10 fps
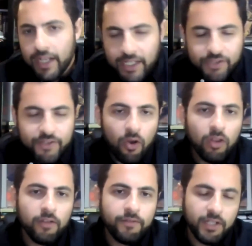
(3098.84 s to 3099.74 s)
Is
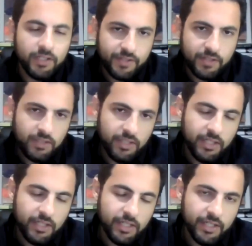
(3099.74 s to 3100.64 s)
all of this
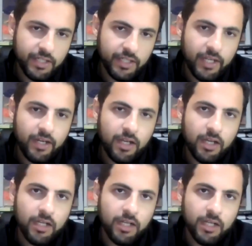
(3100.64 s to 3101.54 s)
kind
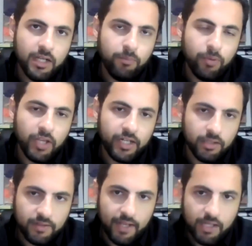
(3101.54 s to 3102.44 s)
of
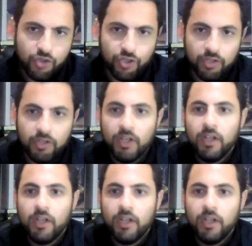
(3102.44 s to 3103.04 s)
political tension